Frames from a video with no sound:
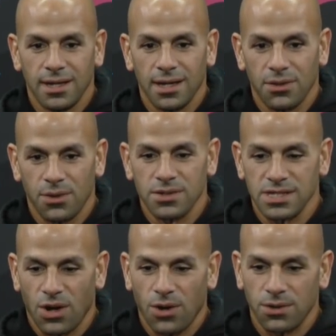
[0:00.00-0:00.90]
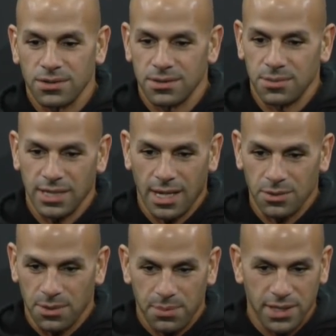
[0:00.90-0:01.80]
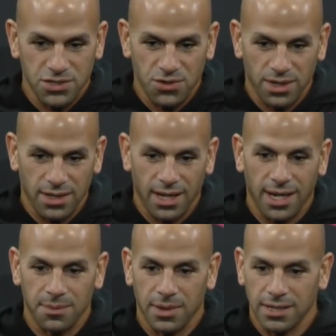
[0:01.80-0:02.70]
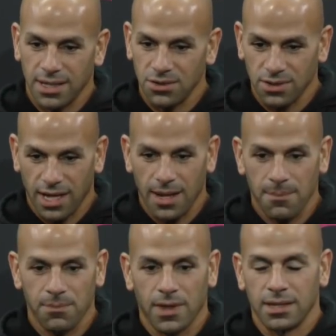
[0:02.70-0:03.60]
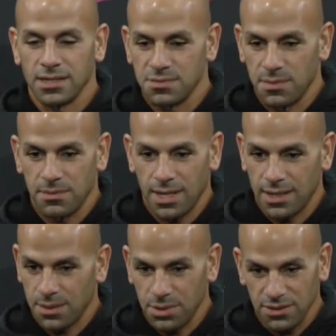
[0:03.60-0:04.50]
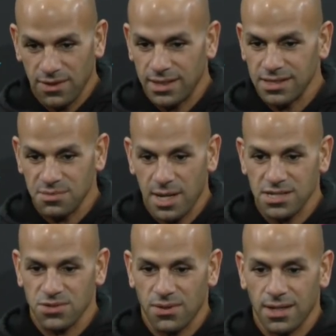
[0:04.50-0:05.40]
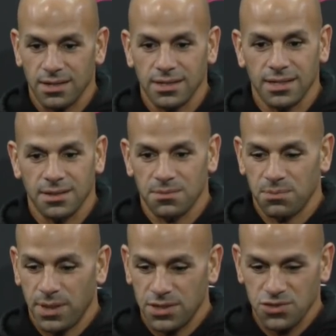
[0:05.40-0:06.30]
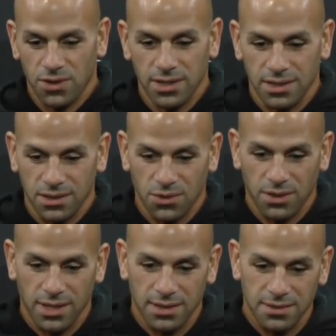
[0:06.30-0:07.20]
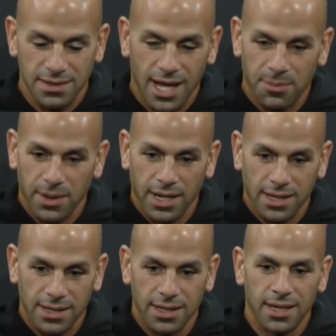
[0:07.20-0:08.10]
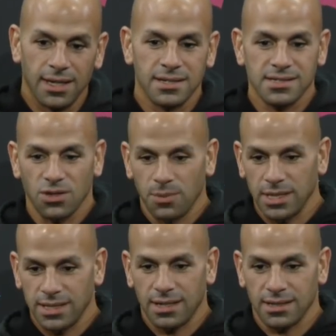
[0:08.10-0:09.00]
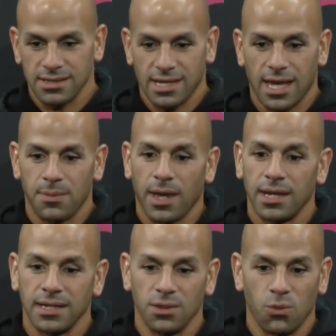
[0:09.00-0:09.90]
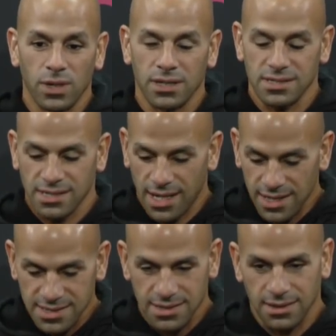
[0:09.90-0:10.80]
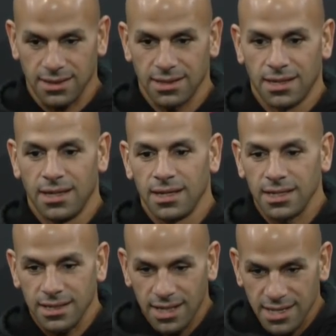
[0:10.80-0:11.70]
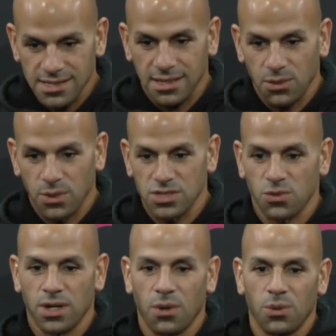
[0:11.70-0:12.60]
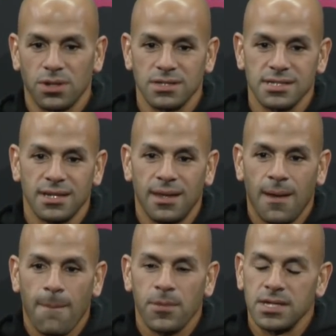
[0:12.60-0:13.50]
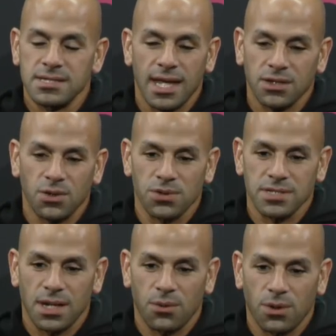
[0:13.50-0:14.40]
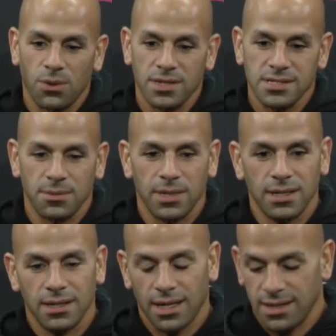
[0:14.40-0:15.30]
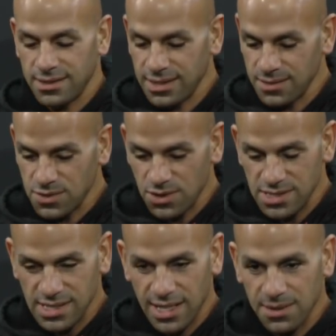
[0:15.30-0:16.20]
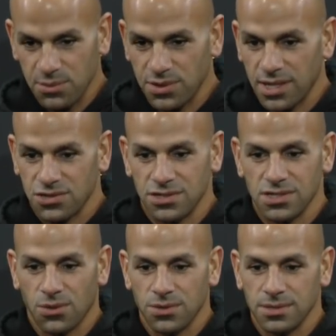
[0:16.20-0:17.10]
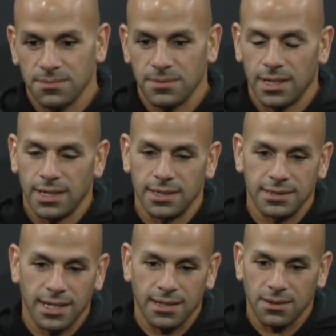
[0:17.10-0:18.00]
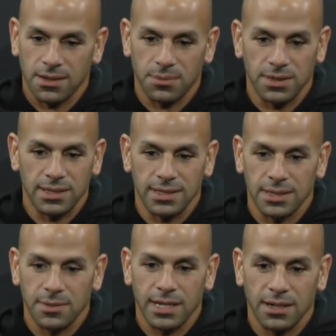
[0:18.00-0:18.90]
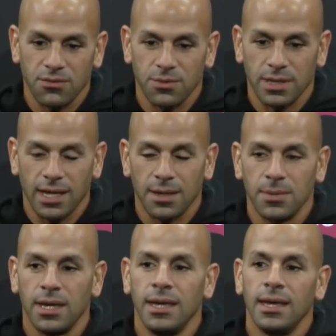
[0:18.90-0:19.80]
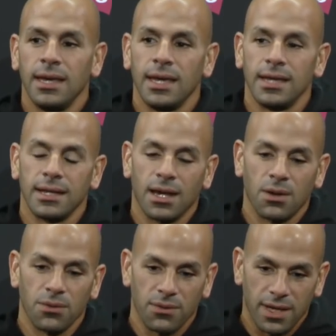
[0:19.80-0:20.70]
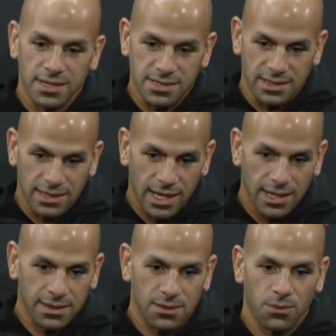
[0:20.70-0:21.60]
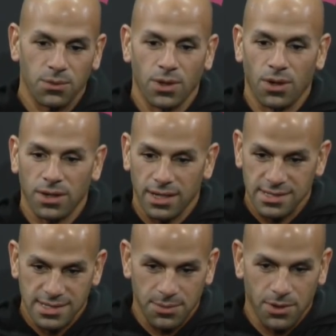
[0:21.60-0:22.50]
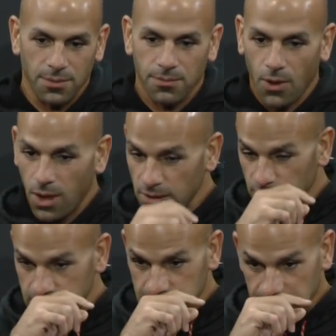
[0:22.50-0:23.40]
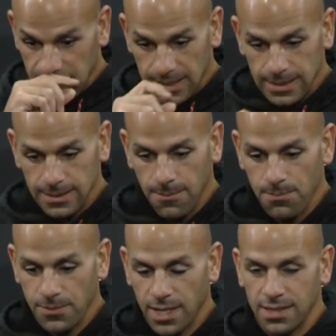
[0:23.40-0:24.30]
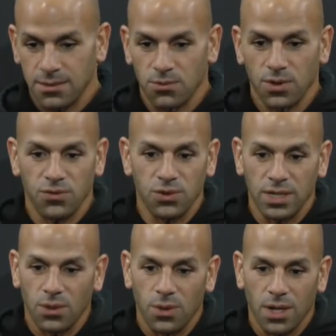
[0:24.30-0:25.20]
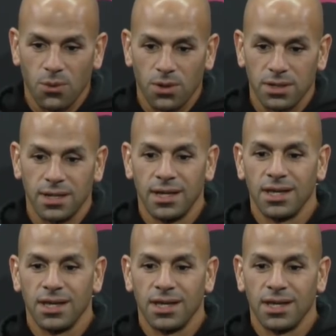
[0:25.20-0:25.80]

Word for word: Uh, there is an art to being able to penetrate and maintain your gap and he's and I believe that he's mastered that. He can penetrate and create knockback, still maintaining his gap, and he wins constantly. He constantly wins one on ones. His sack total is not where it wants to be, and teams are sliding protections towards him, uh, taking completely eliminating him from the game. And now, as a D line, we all got to step up, all of us. Uh, and if you get a one on one,